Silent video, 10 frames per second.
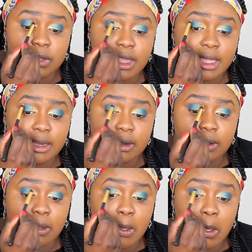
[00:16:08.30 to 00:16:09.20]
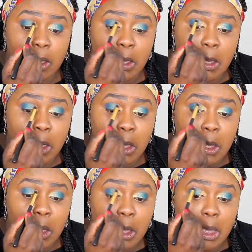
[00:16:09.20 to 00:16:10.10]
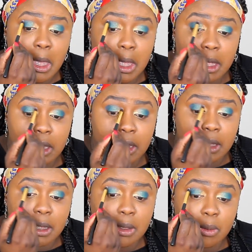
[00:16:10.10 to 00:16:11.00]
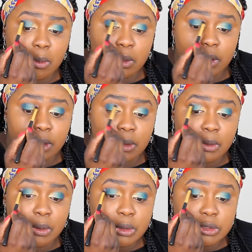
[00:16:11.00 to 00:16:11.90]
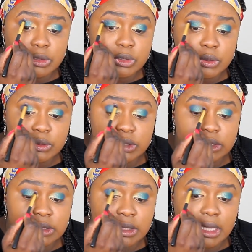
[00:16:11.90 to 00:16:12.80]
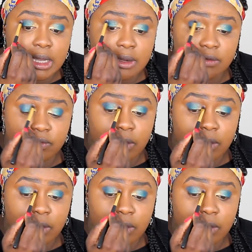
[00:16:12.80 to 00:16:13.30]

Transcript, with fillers: that I wanna just use it to kind of